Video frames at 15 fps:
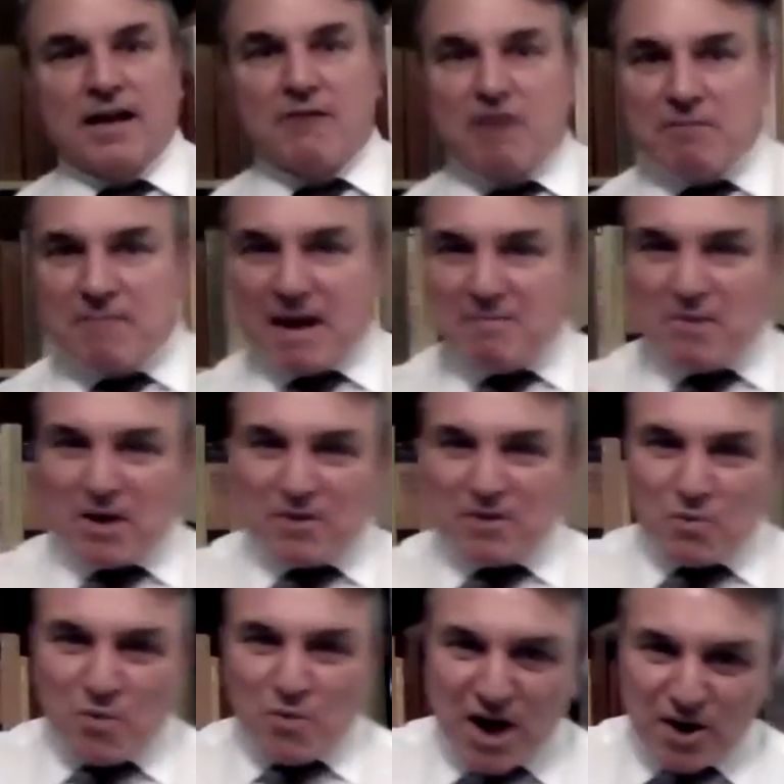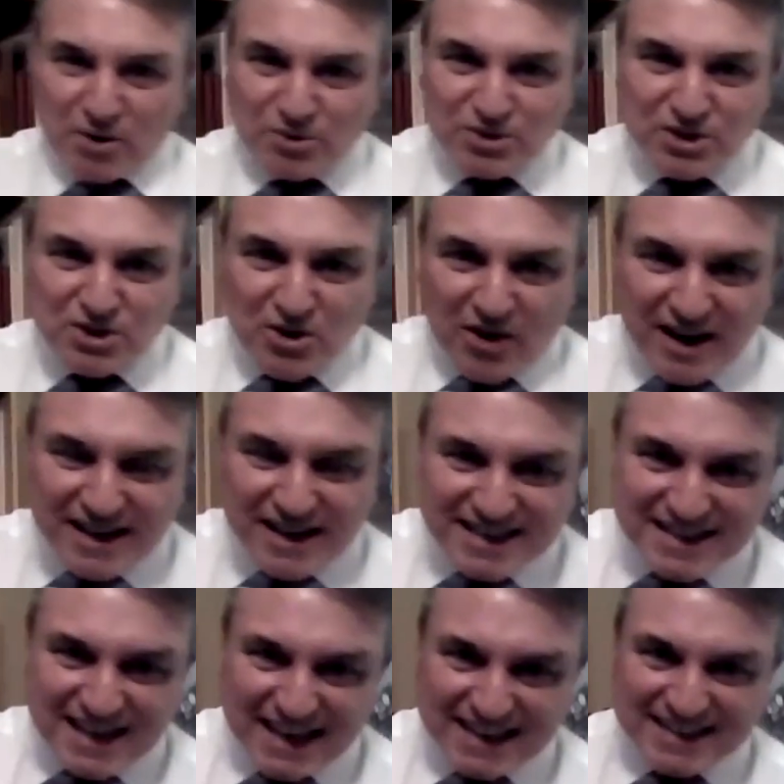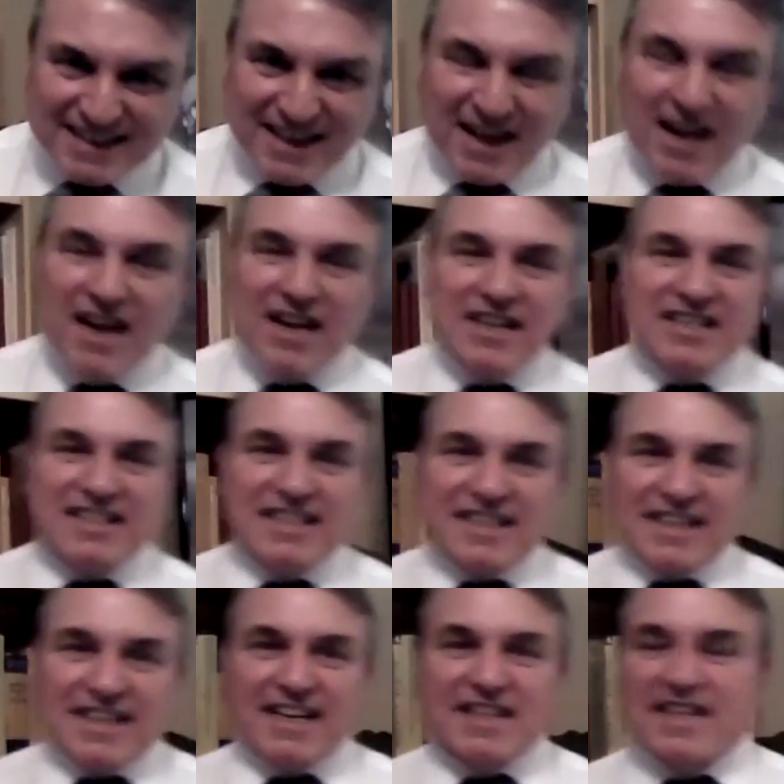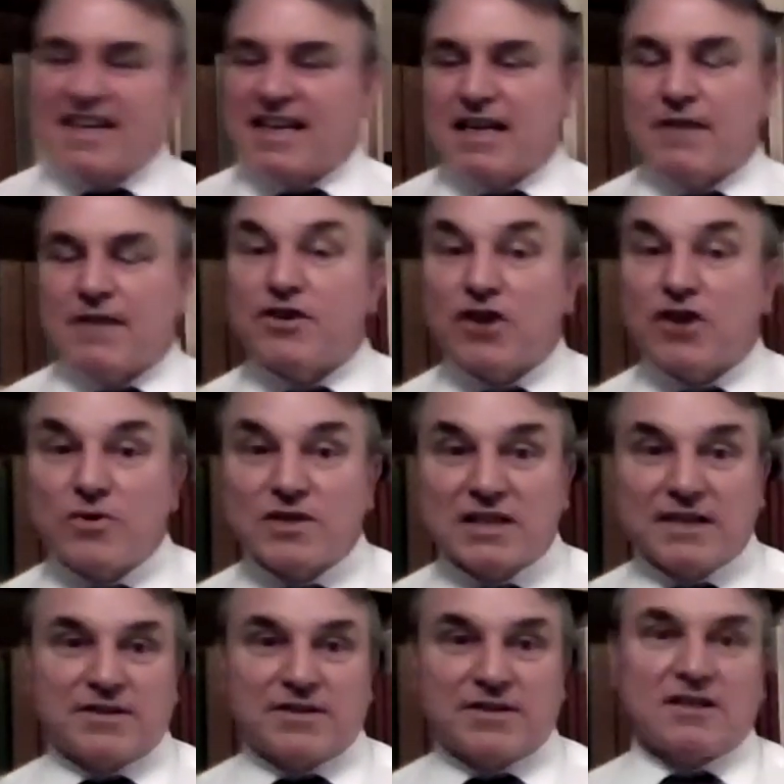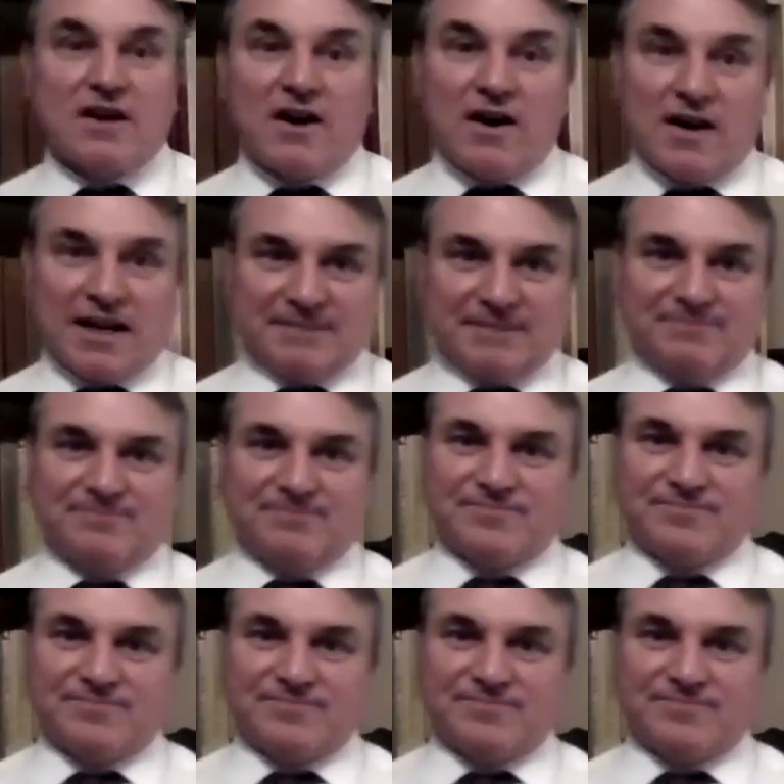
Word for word: And remember Wells, nine years later, sitting at the knee of Joseph Stalin